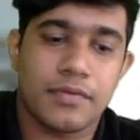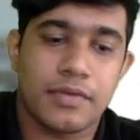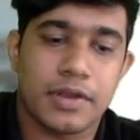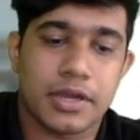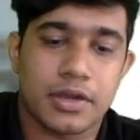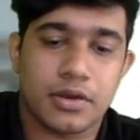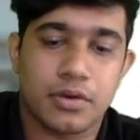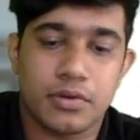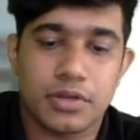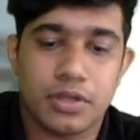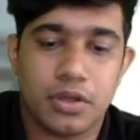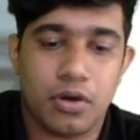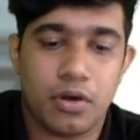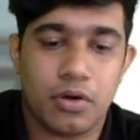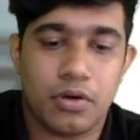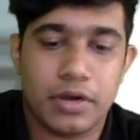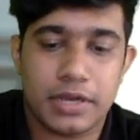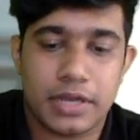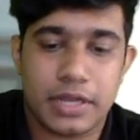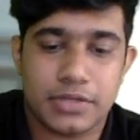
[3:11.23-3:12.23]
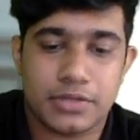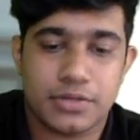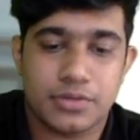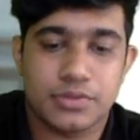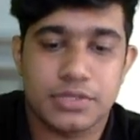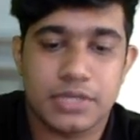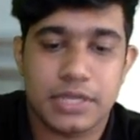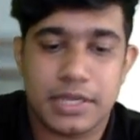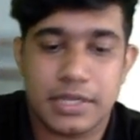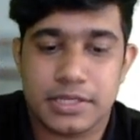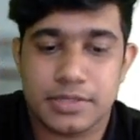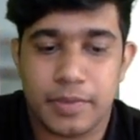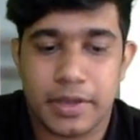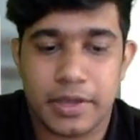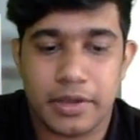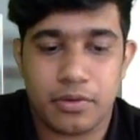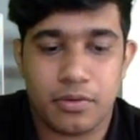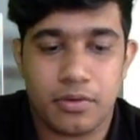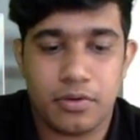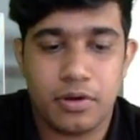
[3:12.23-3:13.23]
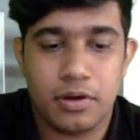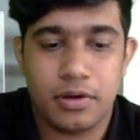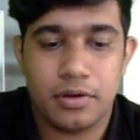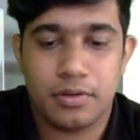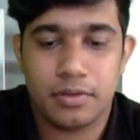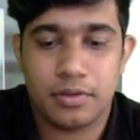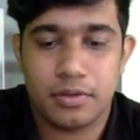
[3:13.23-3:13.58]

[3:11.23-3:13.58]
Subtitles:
We will include the audit associate as my role.